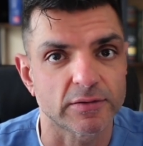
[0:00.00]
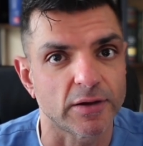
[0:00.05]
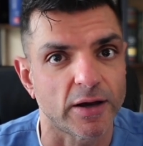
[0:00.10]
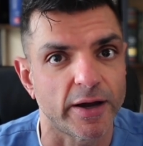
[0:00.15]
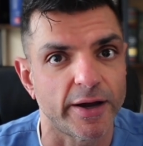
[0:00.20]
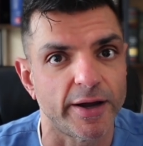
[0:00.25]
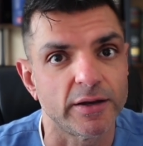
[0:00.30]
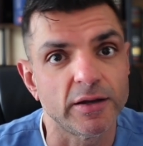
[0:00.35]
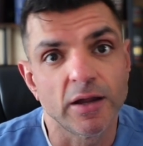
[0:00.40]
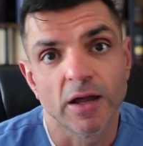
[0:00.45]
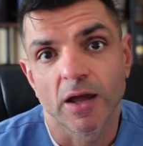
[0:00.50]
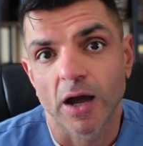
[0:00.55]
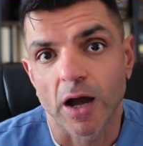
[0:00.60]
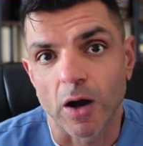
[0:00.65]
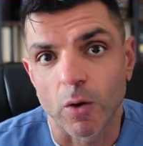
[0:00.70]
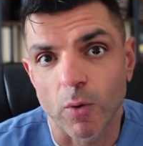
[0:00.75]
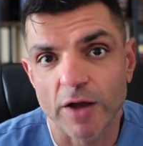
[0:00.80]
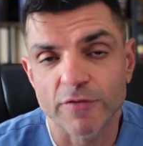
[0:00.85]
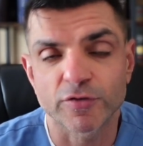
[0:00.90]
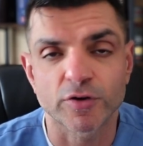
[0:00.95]
diet
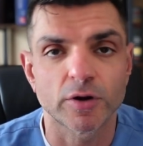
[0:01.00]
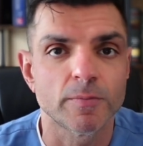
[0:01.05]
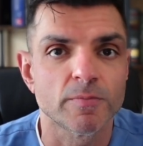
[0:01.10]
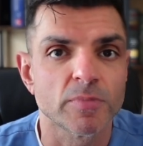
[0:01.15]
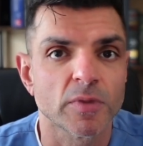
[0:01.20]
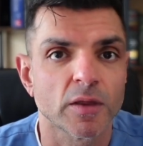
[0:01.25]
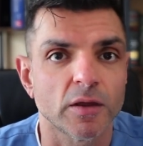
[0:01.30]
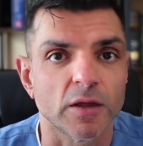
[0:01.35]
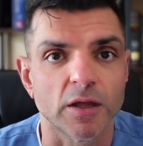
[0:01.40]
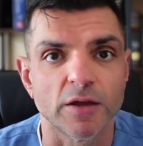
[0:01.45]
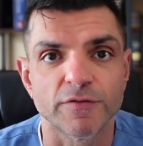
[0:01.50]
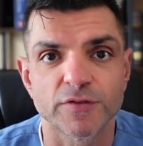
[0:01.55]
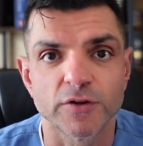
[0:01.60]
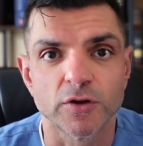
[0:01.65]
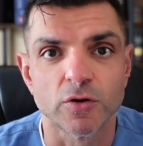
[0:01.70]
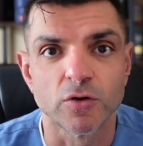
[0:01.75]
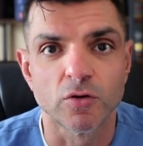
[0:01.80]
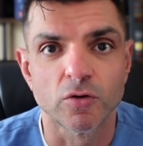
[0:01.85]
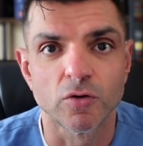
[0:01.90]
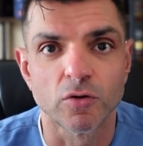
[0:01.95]
However, if
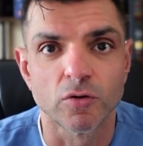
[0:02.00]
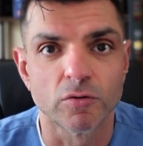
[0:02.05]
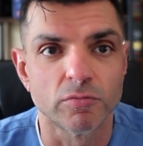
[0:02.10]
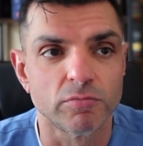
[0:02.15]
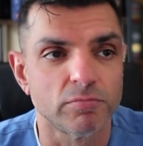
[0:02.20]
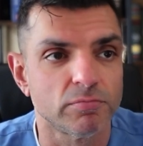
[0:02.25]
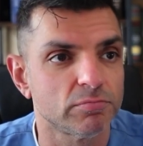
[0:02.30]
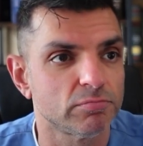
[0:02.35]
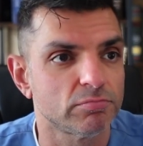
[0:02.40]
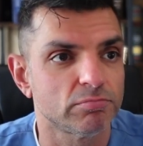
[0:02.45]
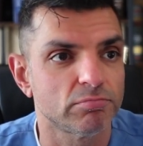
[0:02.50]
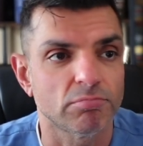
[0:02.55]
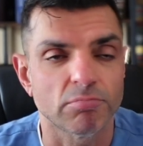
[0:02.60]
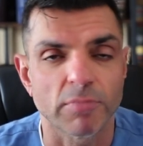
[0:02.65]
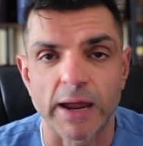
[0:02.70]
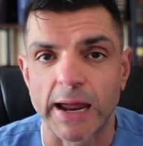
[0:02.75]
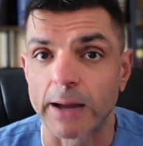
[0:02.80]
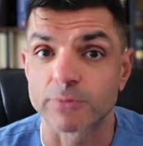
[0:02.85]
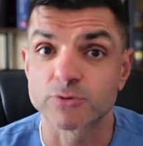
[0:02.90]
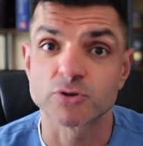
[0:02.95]
you're
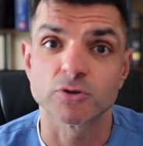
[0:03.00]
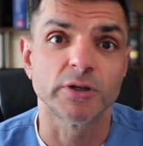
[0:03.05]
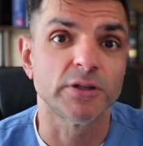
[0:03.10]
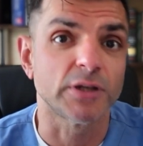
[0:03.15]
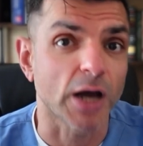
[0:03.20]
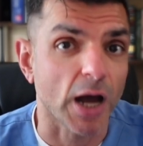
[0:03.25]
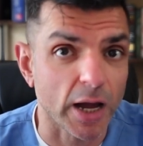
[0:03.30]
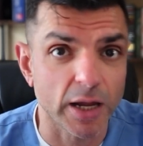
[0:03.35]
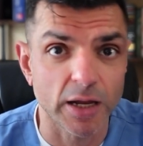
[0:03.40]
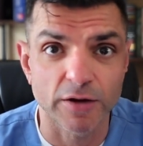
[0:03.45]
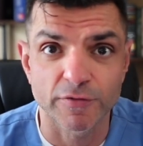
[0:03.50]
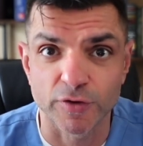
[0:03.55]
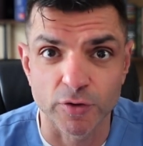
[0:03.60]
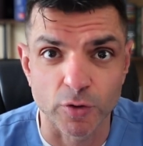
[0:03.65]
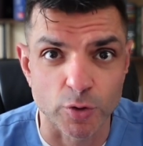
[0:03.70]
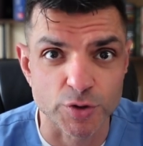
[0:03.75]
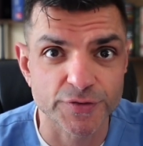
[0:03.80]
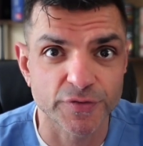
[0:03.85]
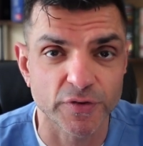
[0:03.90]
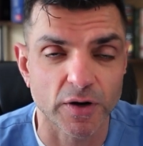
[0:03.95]
absolutely dying for
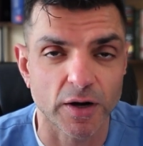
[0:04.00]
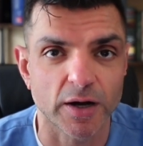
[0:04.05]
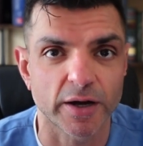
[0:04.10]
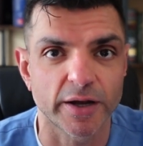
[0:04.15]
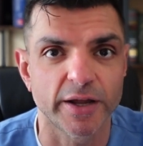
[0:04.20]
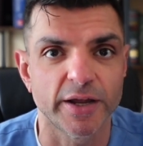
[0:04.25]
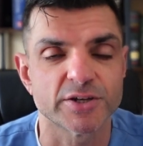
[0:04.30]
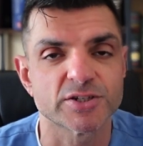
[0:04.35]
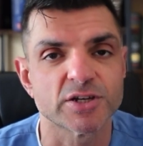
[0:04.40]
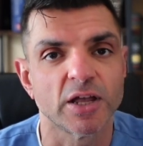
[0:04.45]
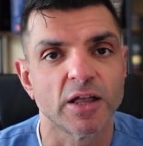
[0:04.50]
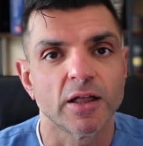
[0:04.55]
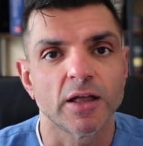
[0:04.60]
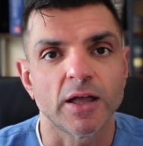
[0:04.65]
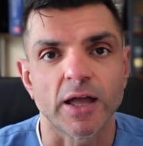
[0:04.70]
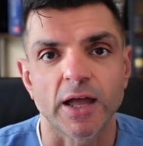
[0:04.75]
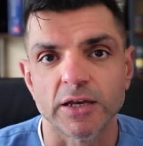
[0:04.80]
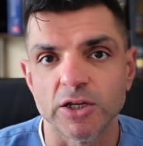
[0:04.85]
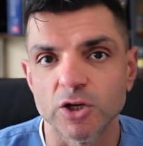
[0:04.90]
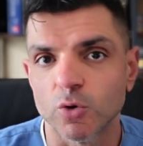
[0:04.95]
those fries
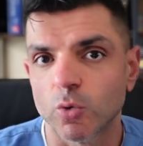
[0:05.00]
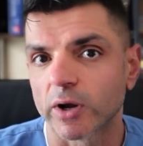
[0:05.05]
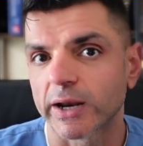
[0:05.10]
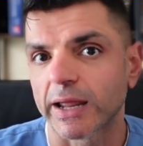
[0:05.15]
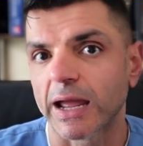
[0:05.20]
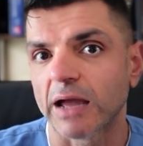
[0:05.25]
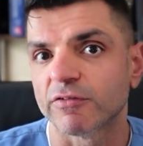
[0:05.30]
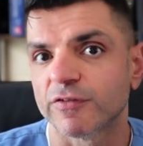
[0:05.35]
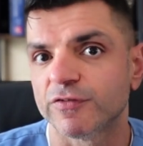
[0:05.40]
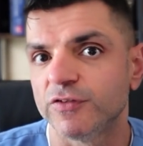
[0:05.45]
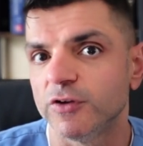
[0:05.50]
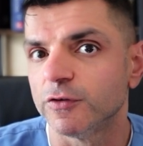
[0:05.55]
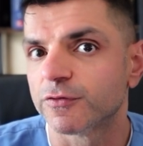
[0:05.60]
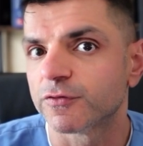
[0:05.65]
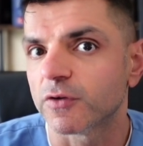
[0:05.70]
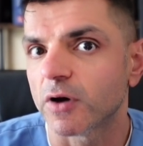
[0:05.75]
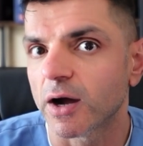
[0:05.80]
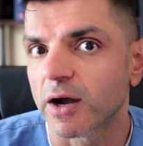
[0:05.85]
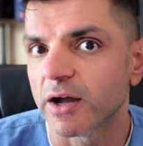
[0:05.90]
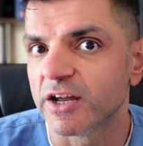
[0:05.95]
and you want to have a few
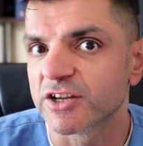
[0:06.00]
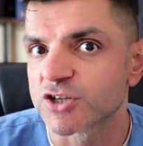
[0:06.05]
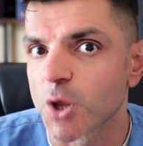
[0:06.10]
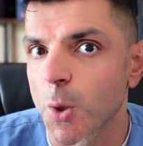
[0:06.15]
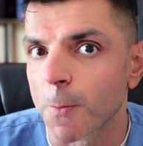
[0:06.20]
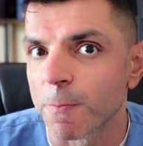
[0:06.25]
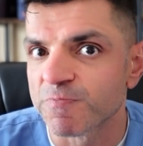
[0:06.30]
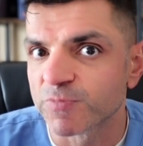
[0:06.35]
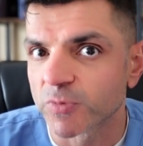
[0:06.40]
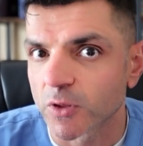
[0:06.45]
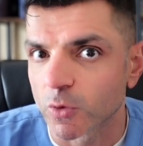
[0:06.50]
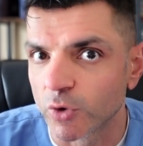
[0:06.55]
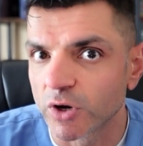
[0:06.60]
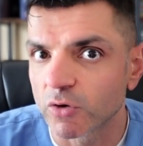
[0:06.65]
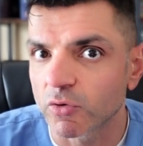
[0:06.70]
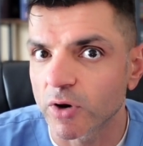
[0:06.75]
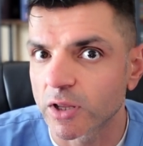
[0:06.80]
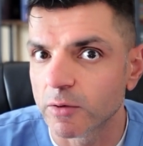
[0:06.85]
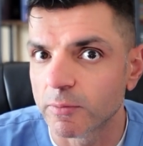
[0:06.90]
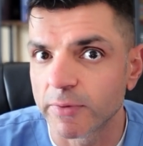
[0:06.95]
fries, we
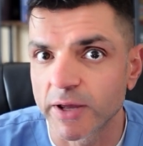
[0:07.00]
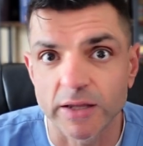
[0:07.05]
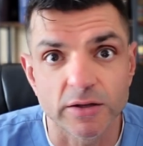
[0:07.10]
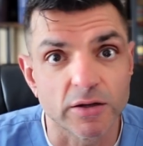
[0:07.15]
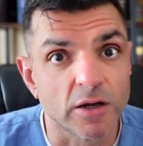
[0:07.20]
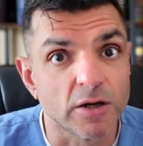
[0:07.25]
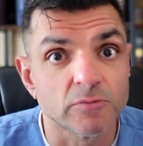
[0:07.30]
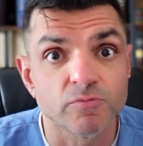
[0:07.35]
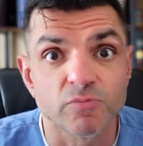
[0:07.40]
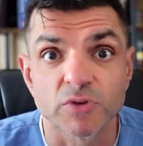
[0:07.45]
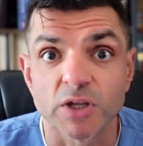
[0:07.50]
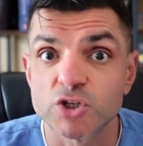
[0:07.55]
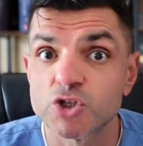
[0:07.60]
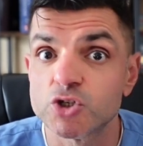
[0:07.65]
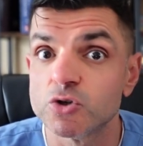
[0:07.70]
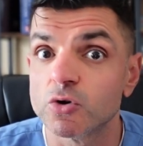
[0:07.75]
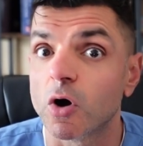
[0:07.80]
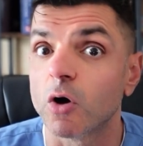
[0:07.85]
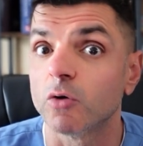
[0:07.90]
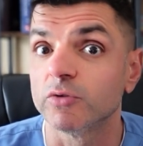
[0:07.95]
recommend
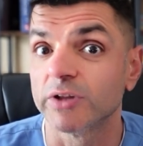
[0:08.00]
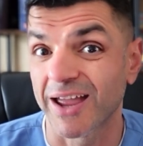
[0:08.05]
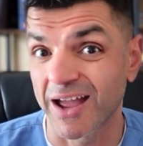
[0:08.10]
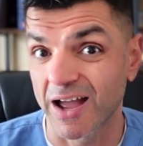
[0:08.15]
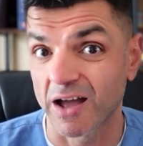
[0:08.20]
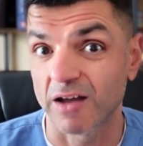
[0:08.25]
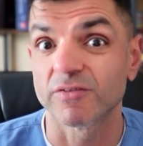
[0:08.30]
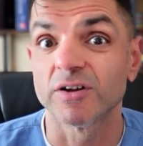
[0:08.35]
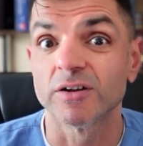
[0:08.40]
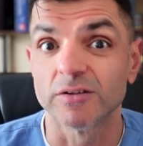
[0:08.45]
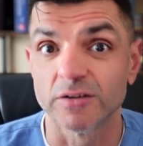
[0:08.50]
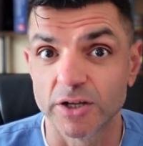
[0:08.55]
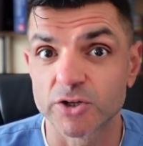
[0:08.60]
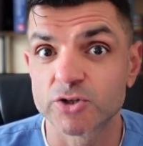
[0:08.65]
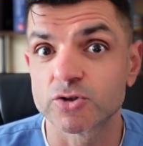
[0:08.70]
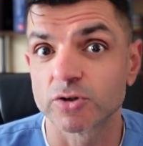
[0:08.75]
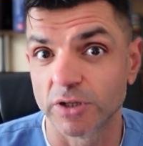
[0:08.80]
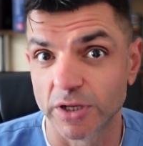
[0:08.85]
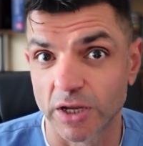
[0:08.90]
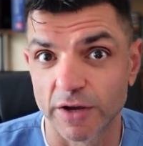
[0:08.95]
that you only have
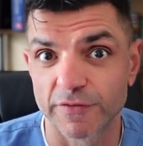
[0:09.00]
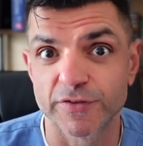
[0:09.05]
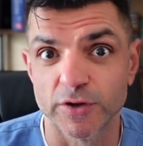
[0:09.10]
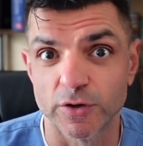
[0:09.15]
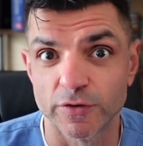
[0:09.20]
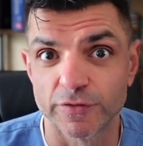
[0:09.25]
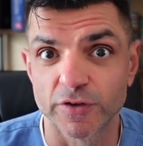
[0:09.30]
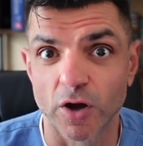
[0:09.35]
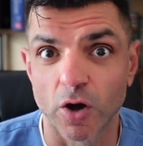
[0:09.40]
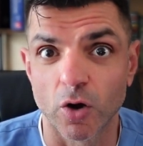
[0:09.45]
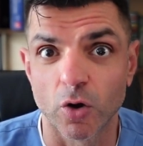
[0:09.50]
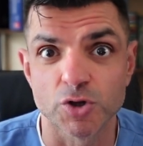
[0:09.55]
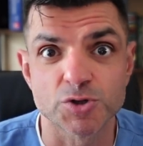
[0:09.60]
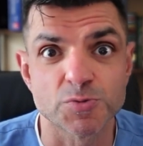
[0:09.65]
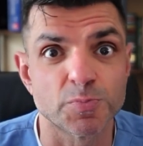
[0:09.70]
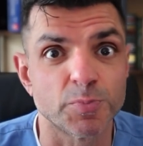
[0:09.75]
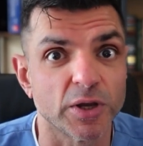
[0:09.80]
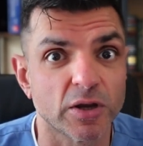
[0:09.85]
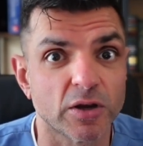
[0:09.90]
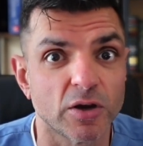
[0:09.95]
literally a few of those,
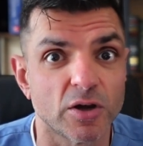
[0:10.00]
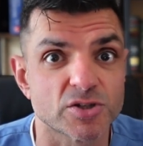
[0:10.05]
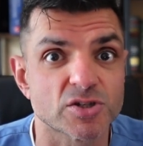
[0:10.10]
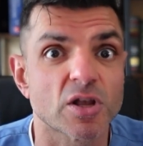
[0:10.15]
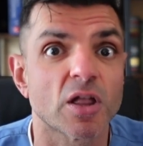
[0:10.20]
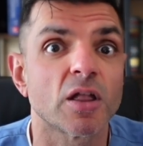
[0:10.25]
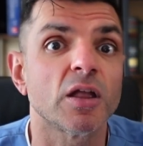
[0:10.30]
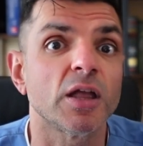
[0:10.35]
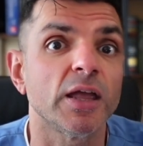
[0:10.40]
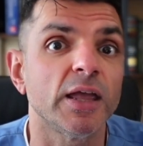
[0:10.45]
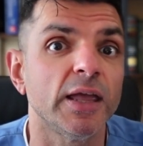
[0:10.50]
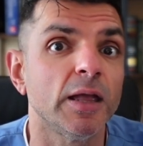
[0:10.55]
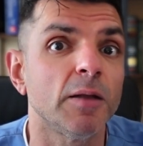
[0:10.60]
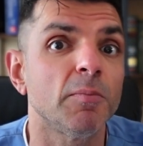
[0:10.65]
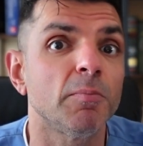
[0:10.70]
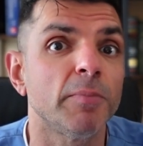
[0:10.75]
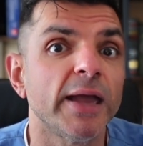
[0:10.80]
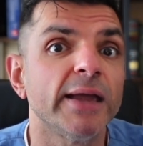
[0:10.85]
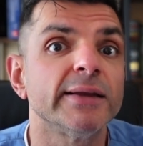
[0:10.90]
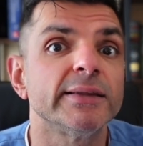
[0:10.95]
because
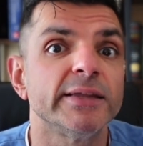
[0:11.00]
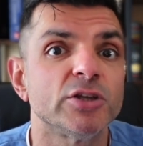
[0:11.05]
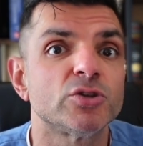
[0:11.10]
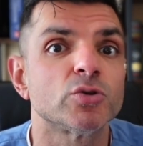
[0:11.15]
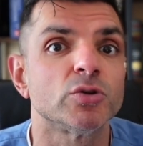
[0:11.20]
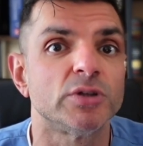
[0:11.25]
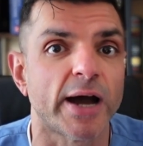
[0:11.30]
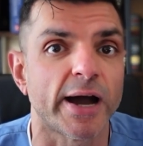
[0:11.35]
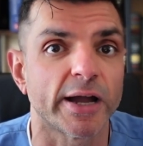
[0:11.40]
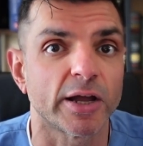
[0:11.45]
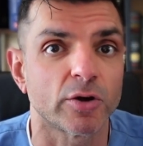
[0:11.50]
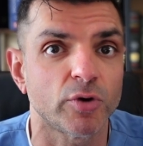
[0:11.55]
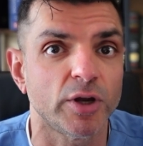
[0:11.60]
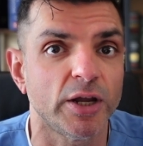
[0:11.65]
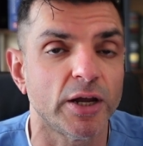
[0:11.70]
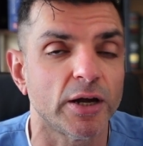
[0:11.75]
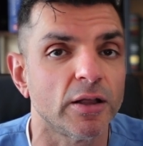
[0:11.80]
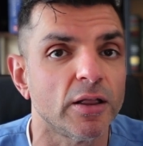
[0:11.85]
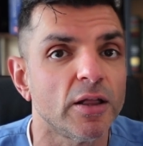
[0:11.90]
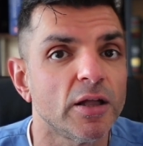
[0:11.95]
it may lead to
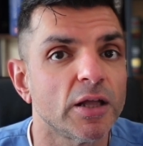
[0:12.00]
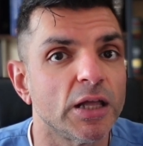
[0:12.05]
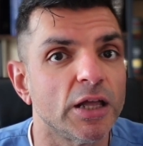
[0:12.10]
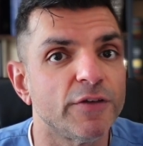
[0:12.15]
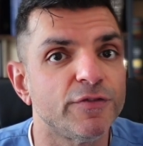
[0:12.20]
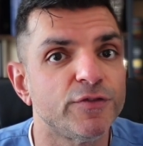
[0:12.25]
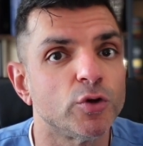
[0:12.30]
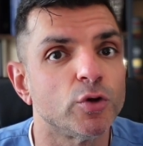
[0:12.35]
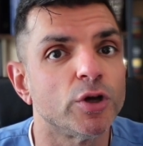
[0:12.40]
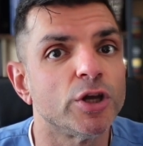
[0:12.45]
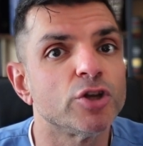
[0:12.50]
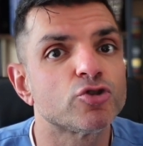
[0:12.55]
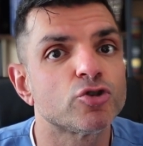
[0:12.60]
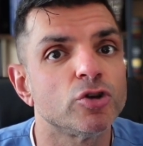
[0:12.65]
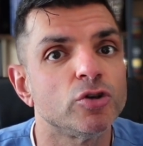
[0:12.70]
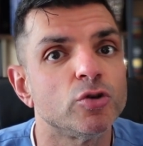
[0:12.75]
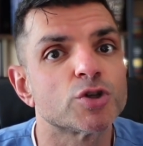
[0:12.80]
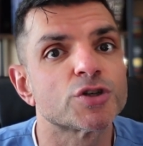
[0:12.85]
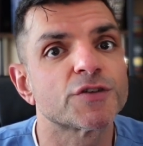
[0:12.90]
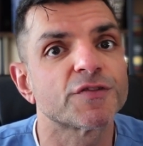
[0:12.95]
diarrhea if you
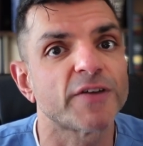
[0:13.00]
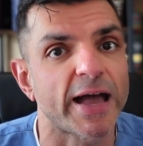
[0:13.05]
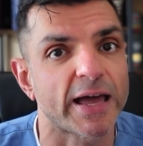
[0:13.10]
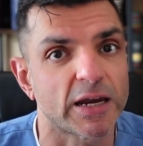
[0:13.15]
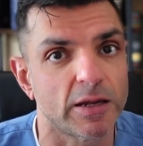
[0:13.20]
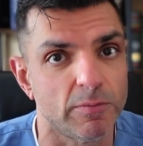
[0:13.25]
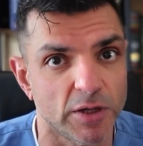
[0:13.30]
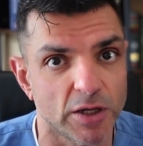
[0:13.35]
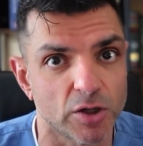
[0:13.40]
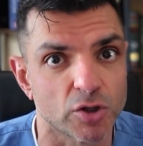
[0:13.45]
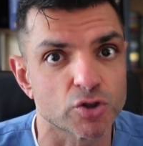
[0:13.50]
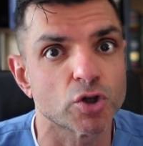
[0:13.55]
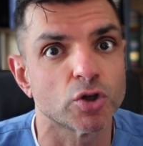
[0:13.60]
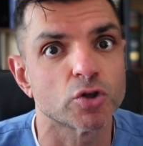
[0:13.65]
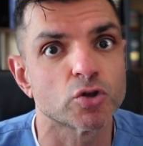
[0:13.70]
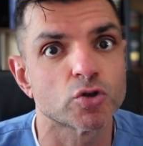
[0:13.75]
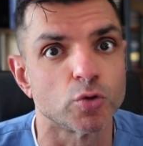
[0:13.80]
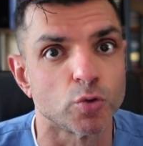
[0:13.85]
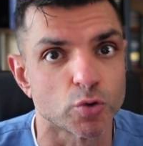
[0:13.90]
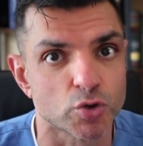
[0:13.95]
introduce fatty meals
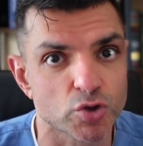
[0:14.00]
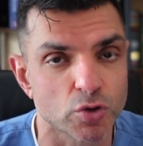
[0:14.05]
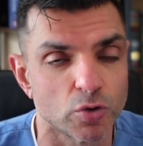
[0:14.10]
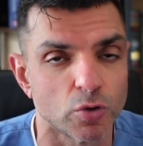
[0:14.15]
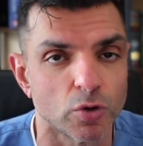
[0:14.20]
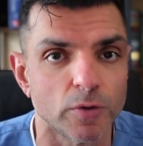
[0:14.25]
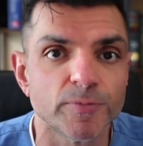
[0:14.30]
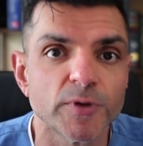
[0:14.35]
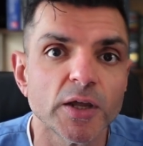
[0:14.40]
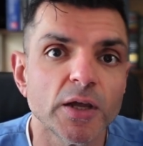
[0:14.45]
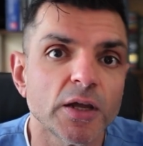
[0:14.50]
too soon.